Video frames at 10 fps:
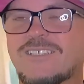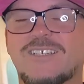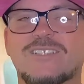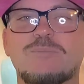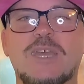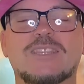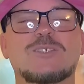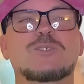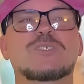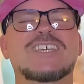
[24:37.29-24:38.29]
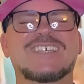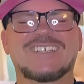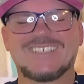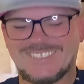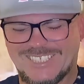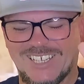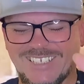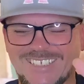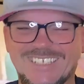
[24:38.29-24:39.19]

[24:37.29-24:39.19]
Matthews' son,